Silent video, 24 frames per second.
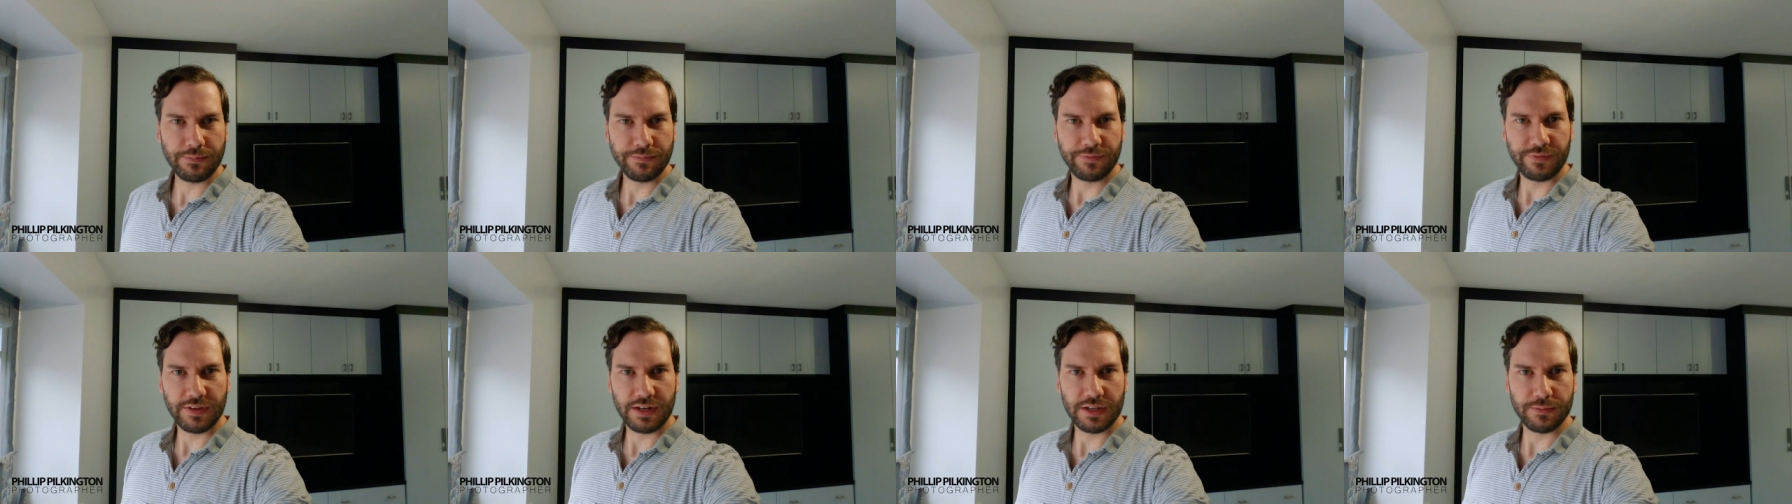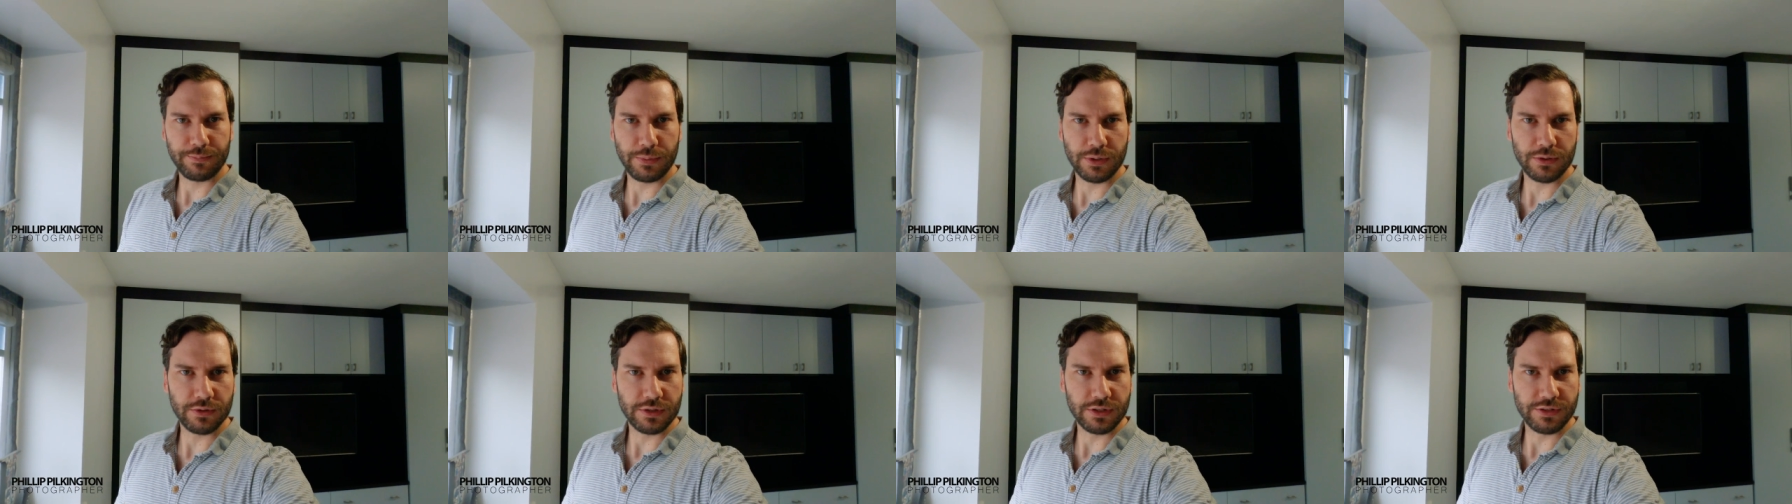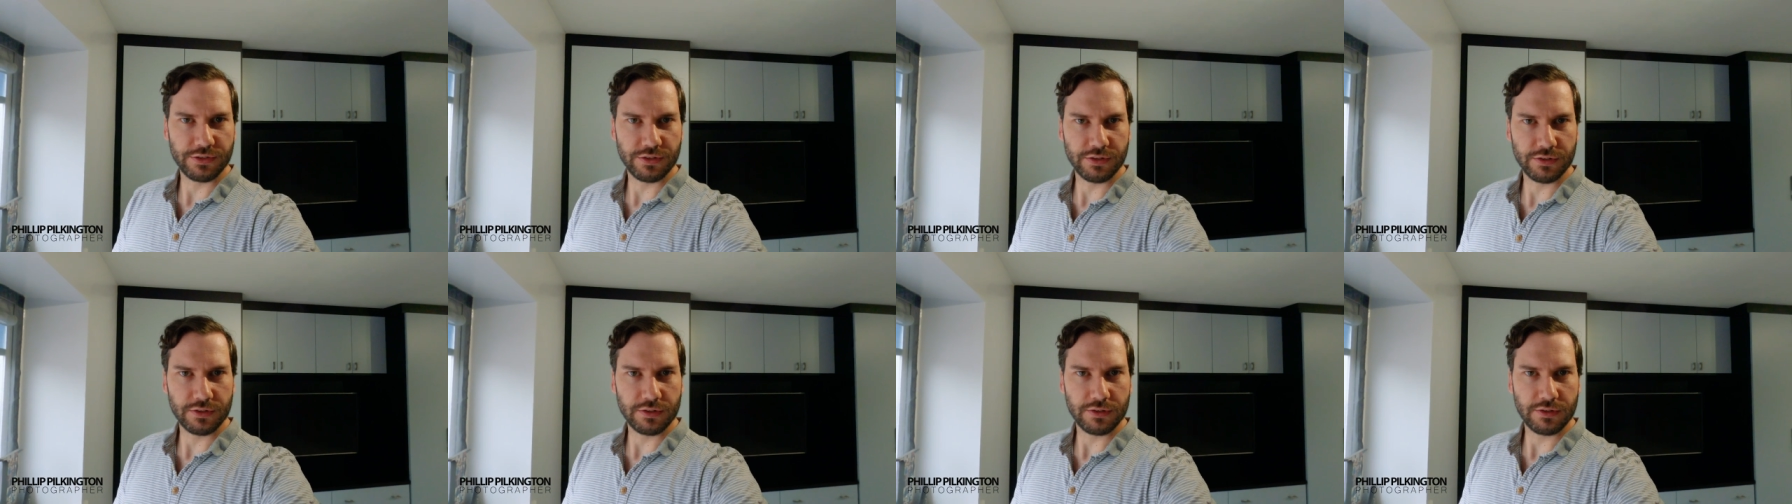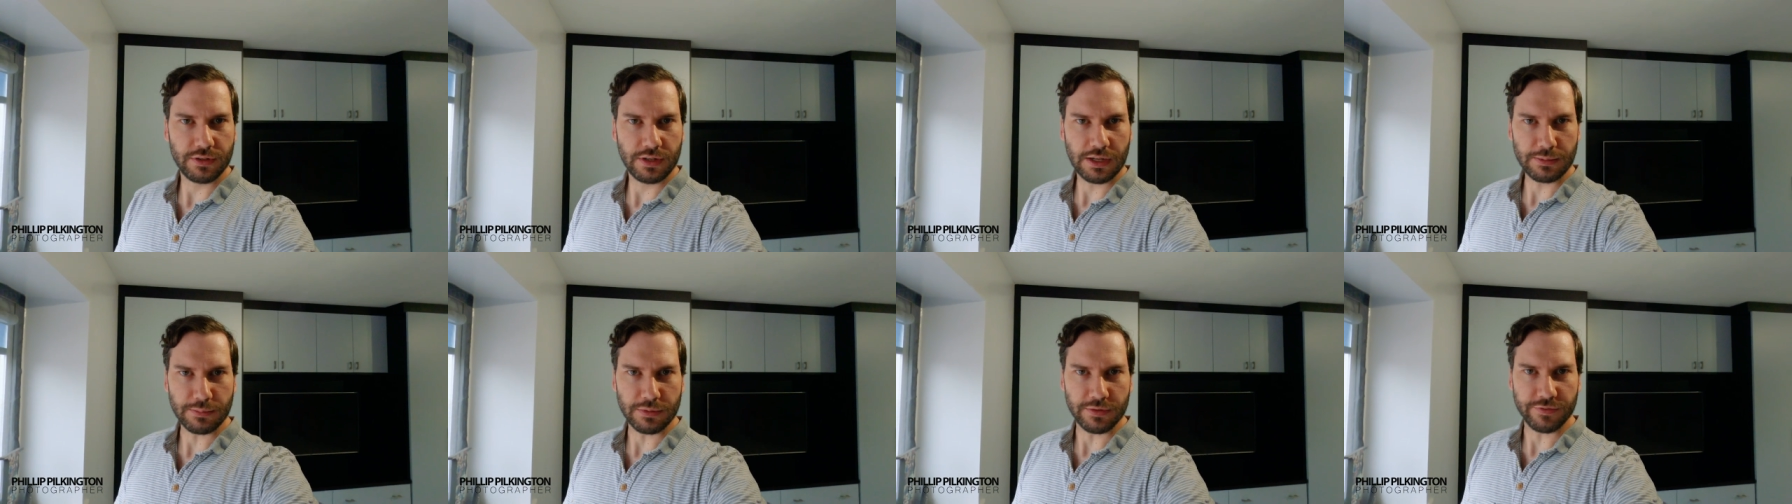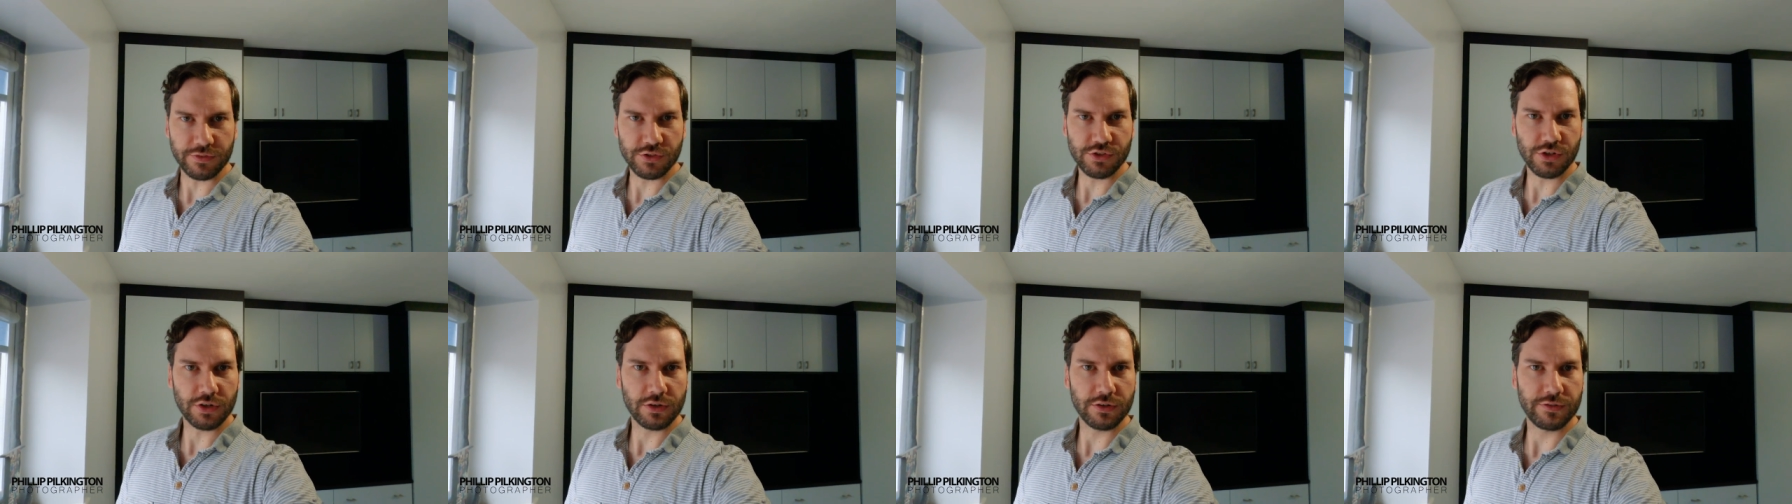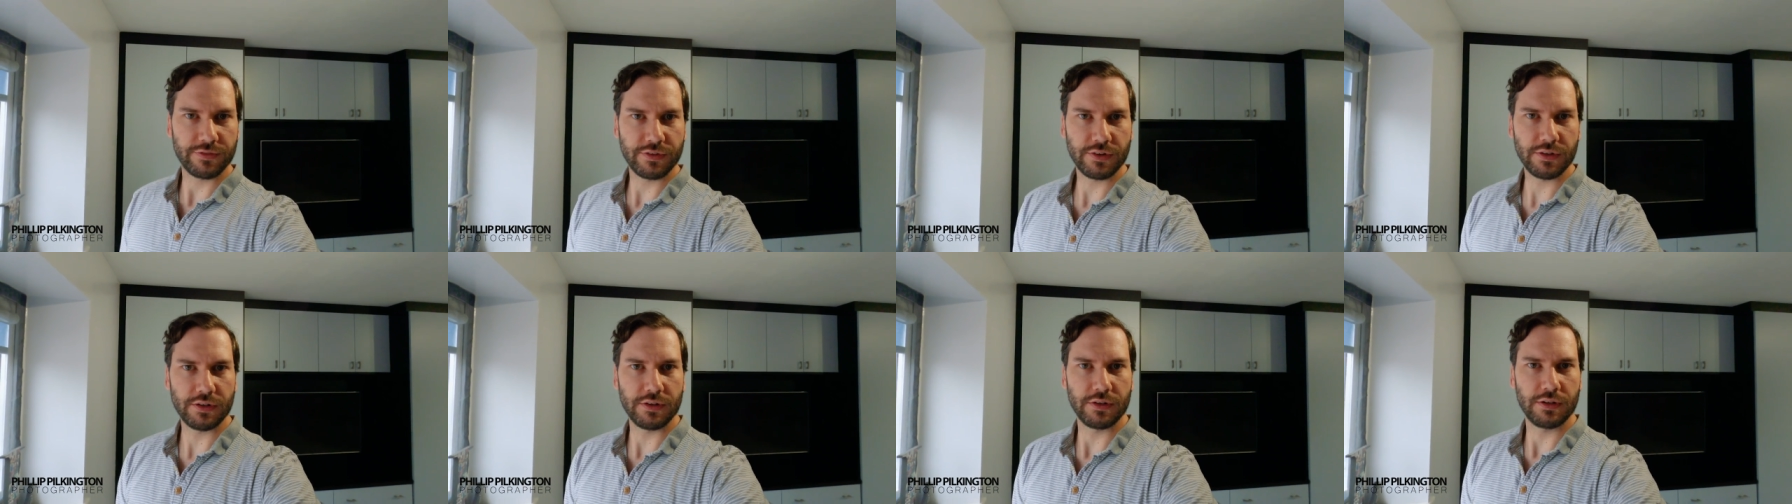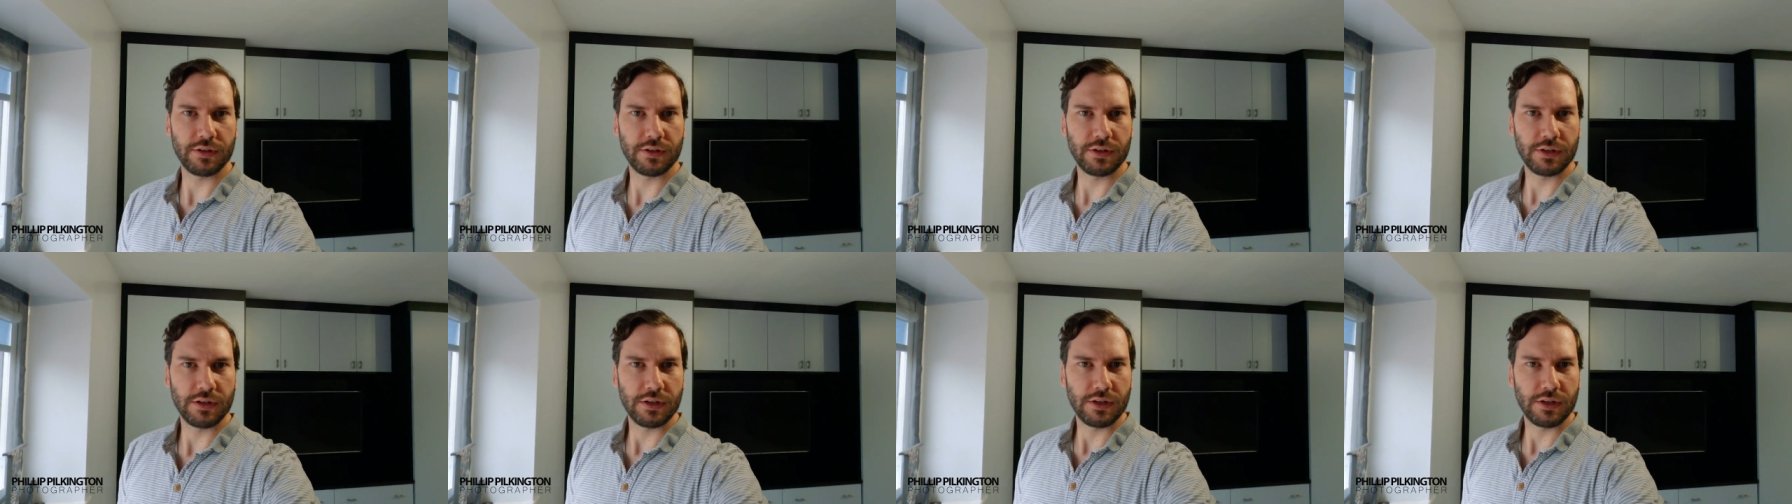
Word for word: I'm Phillip Pilkington, I'm a photographer.